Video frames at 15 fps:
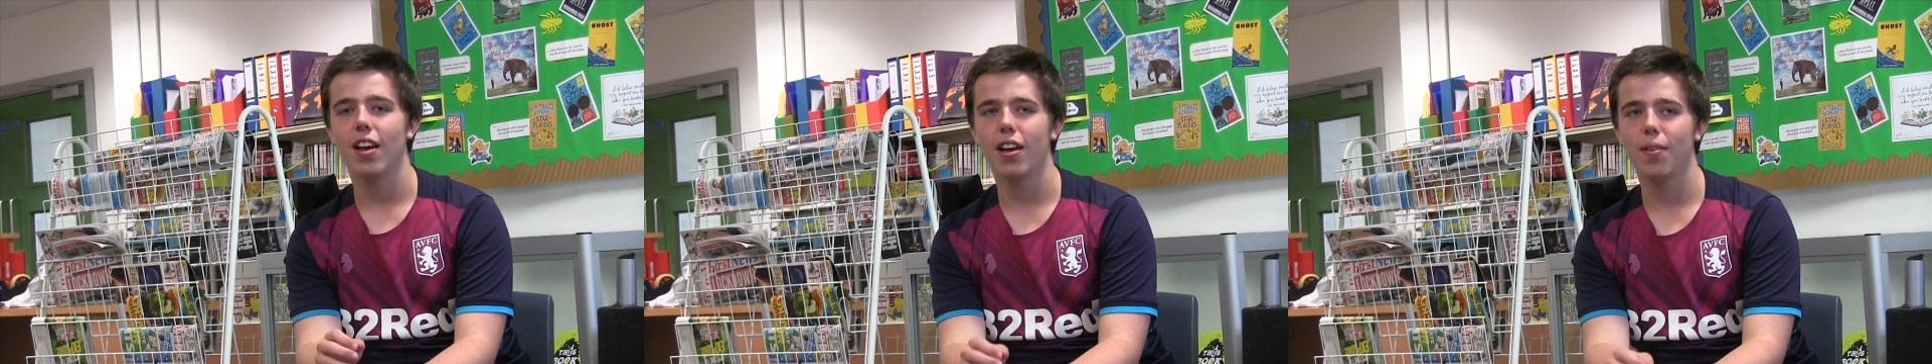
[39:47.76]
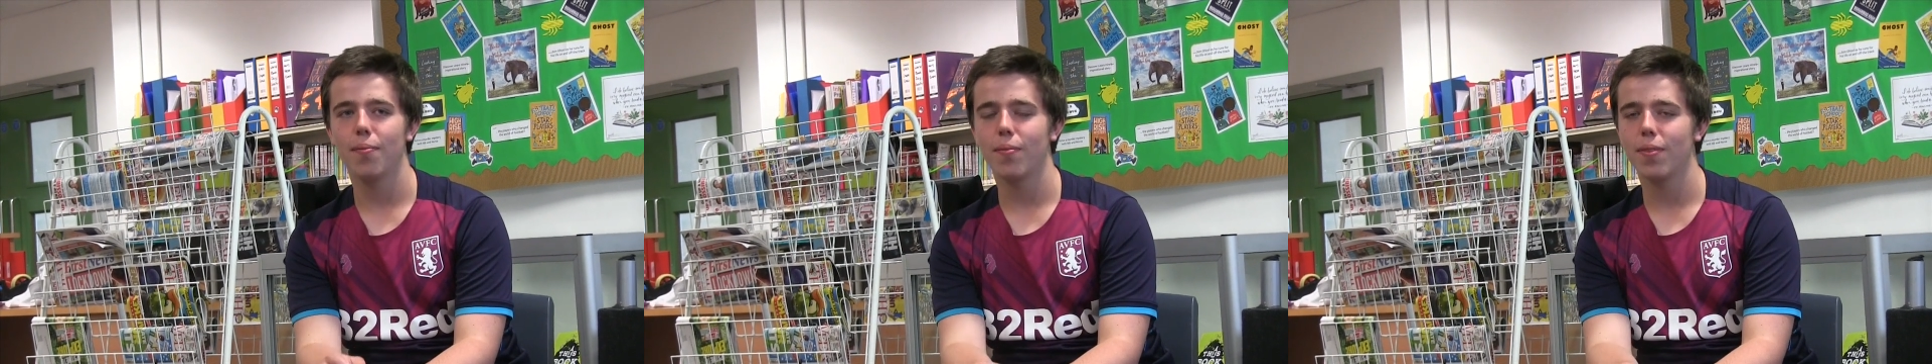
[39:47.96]

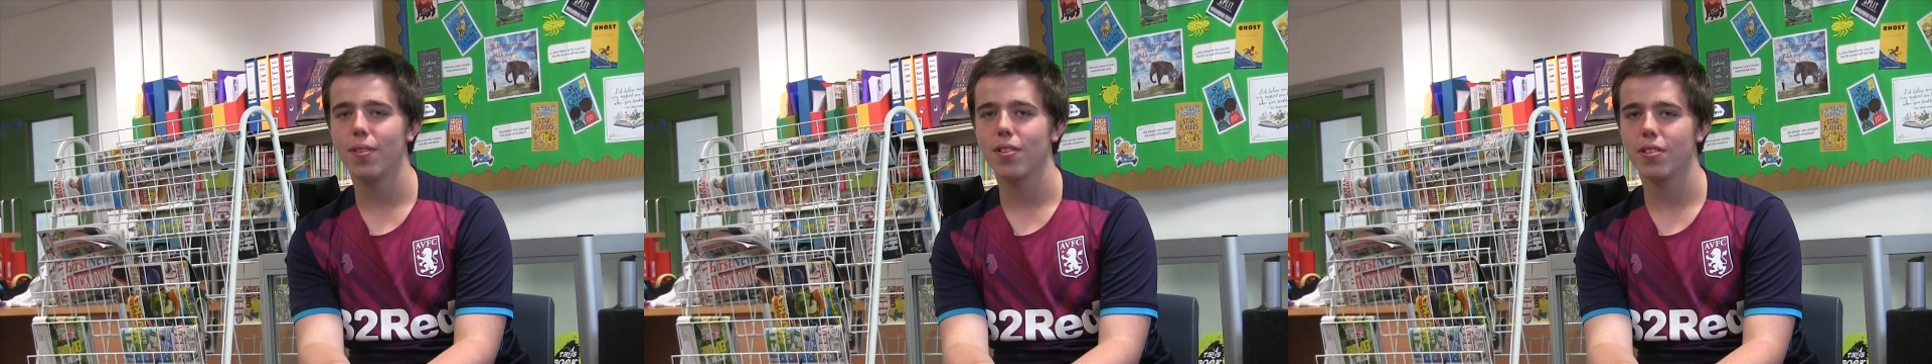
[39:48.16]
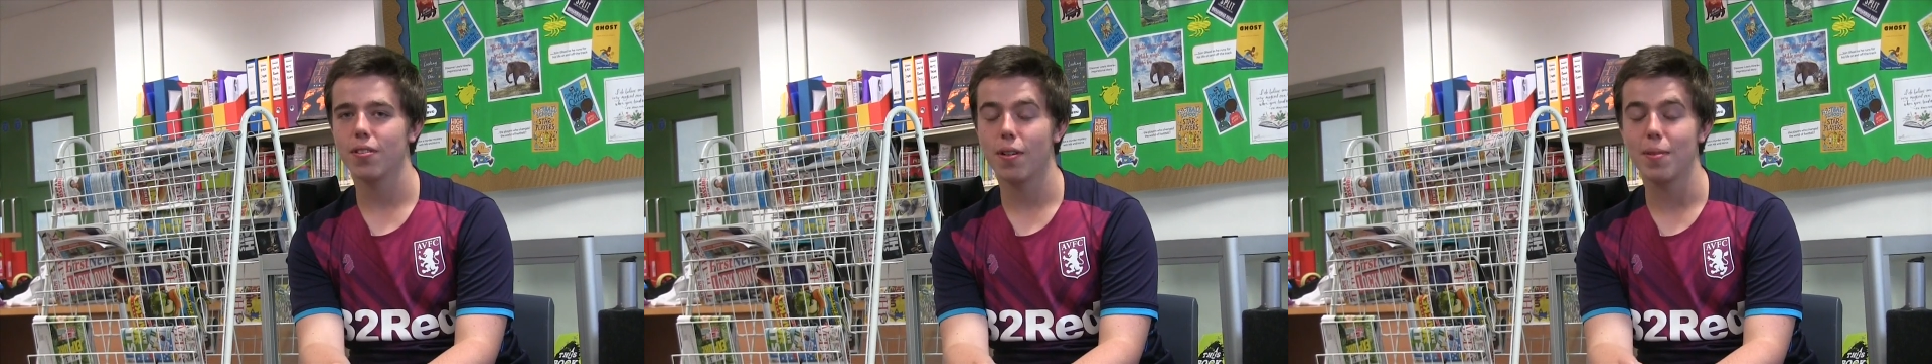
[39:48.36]
there
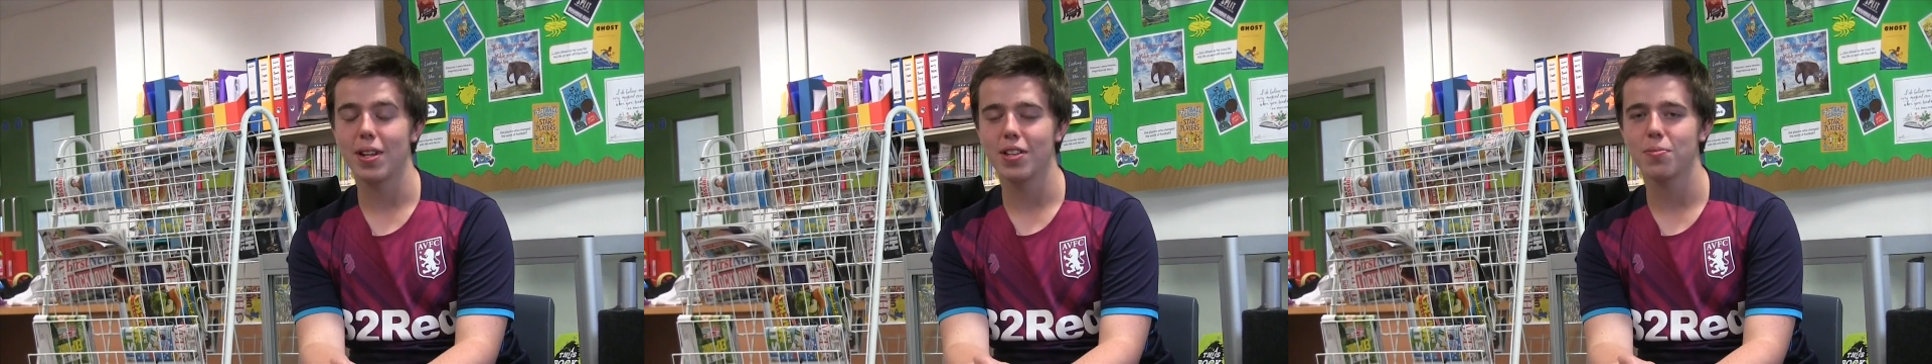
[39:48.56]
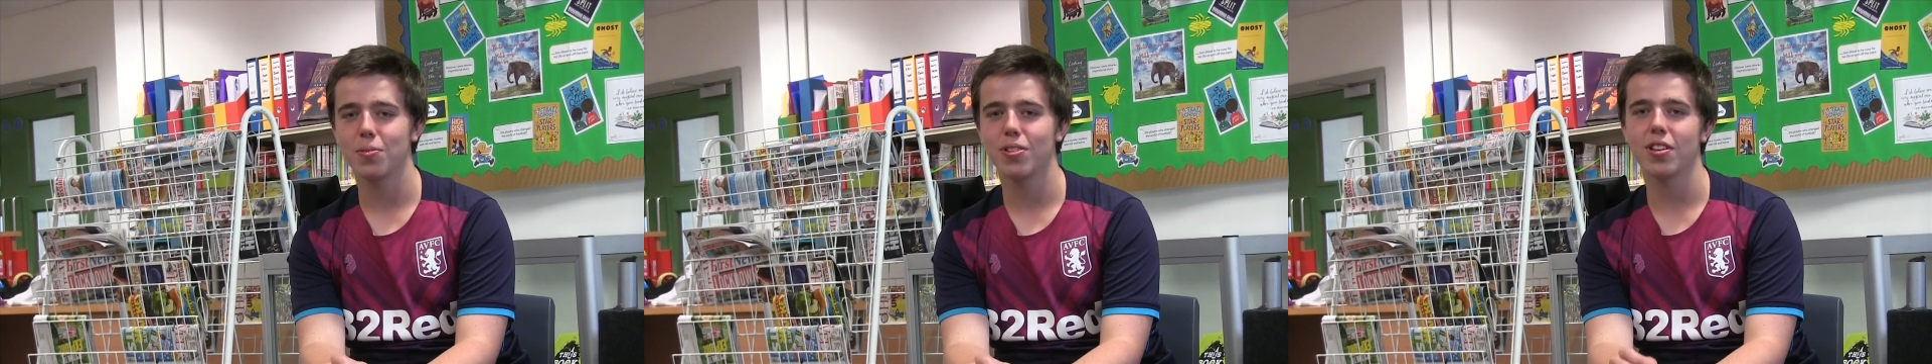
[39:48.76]
are
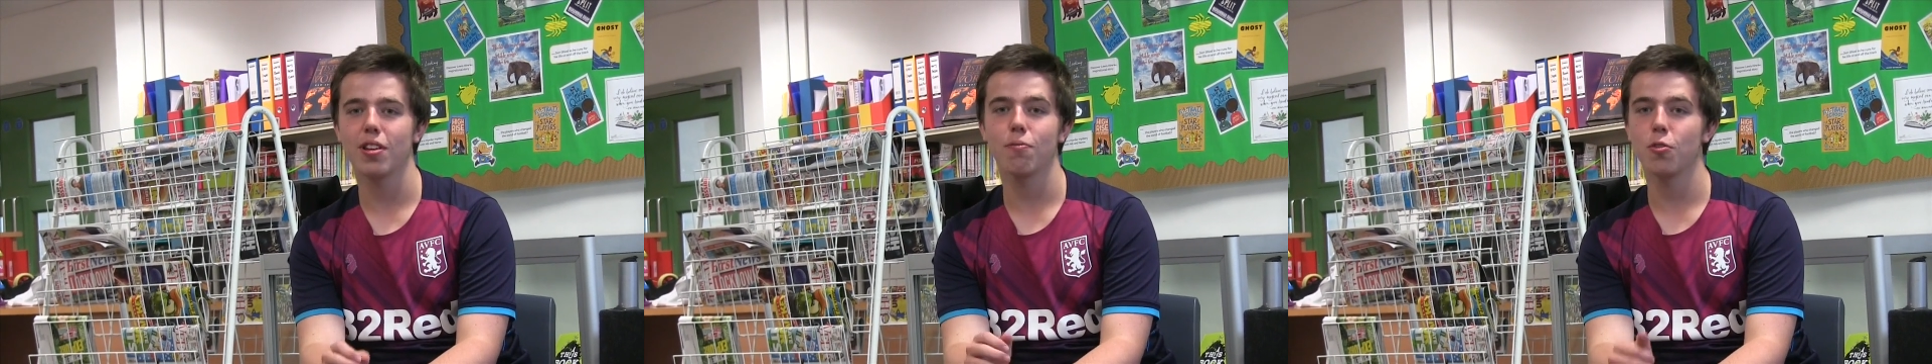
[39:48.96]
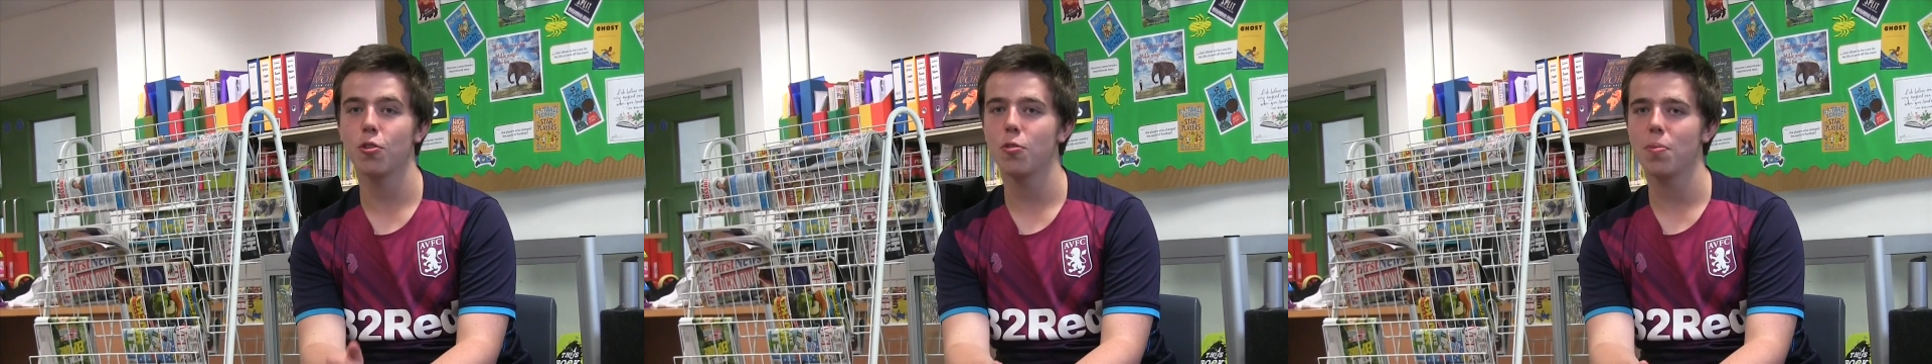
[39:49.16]
many sports
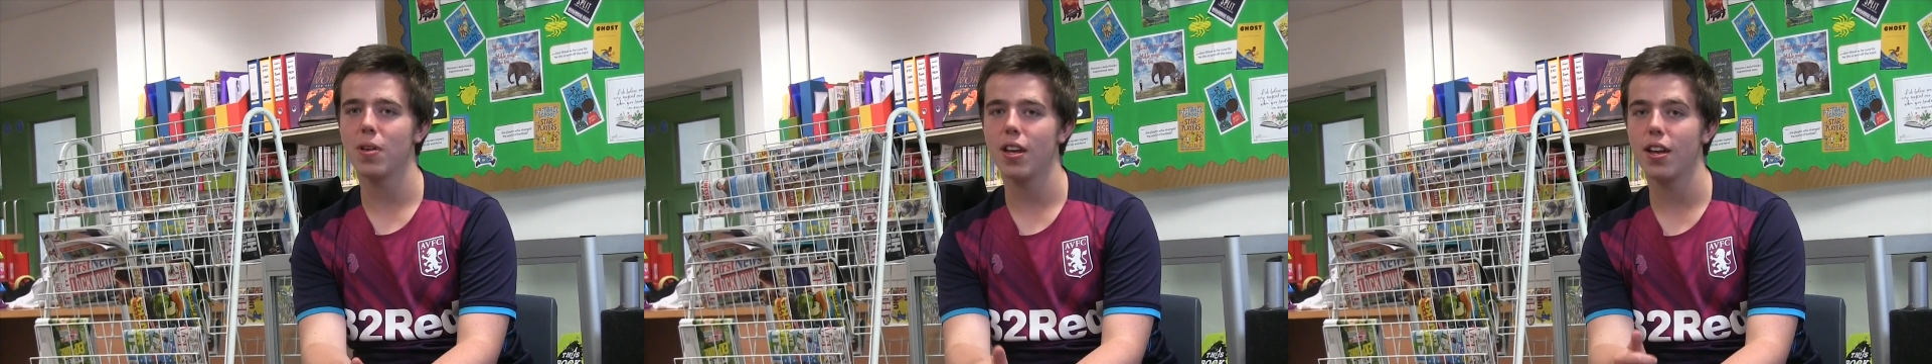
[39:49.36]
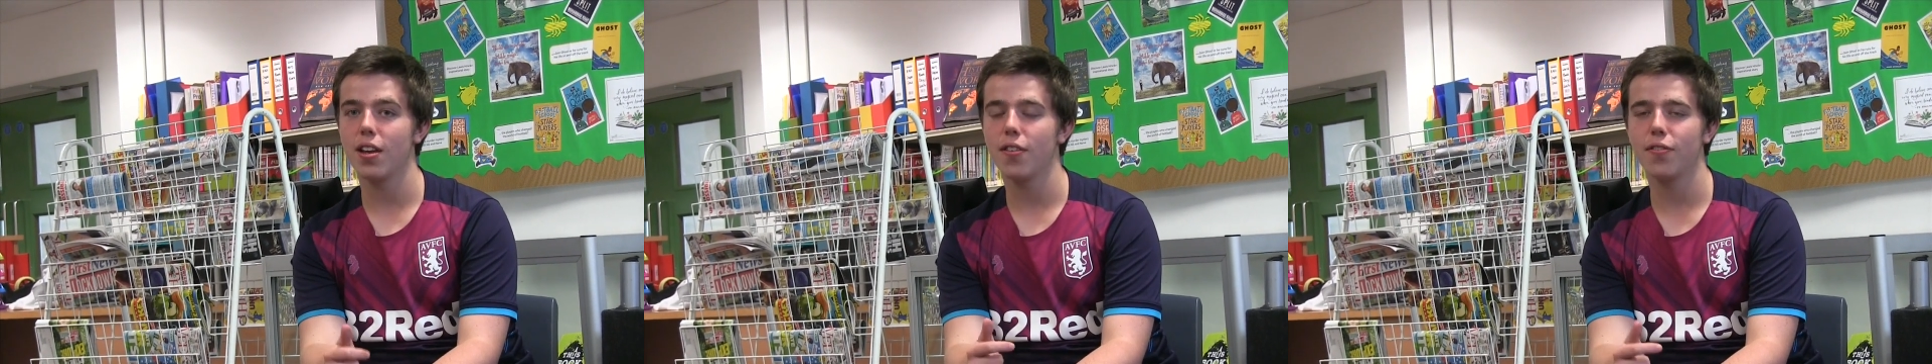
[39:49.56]
like rugby,